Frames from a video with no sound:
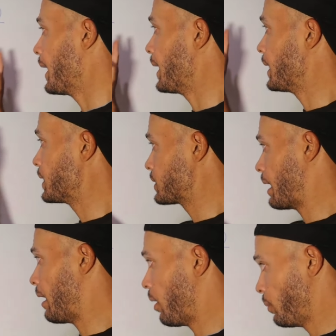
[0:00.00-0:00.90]
And this is
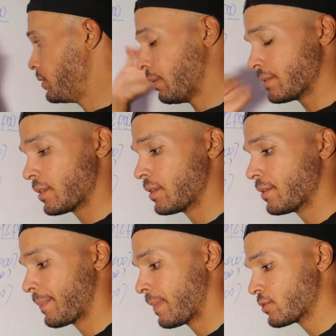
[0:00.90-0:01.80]
how I would do it.
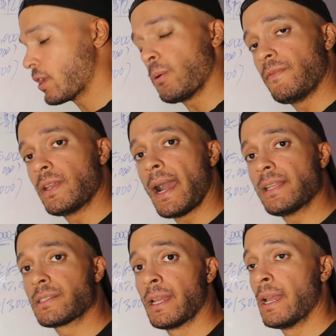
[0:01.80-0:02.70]
So if you
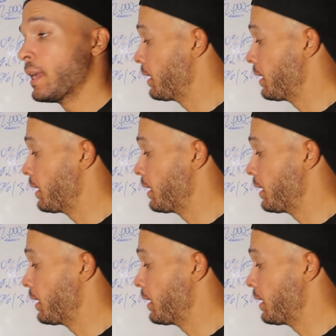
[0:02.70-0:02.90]
guys